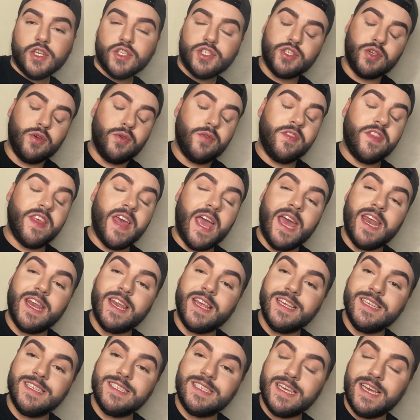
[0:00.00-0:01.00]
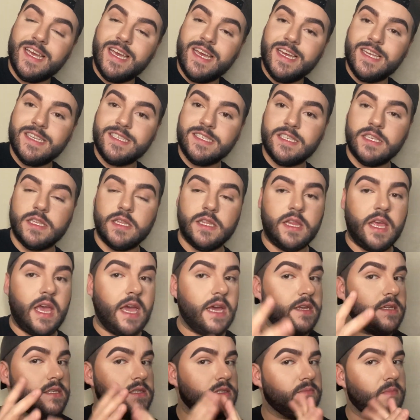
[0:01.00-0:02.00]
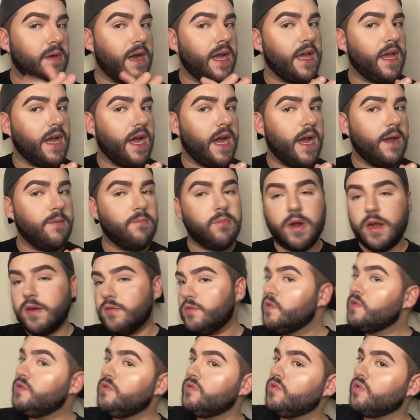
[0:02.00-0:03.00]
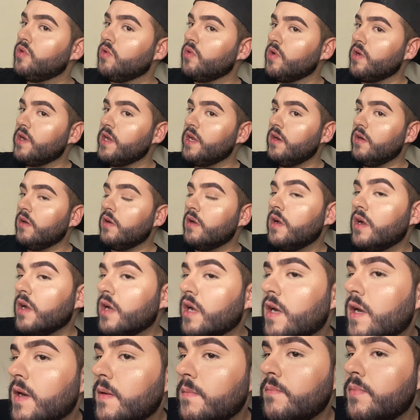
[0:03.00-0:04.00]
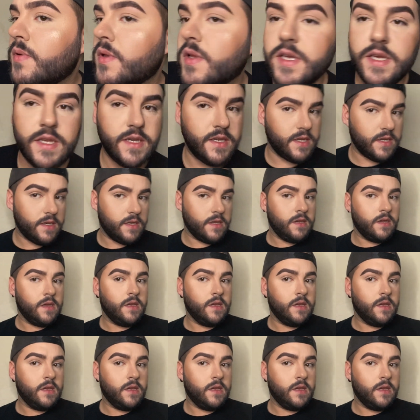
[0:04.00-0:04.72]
So that is it. That is my eyebrow tutorial completed.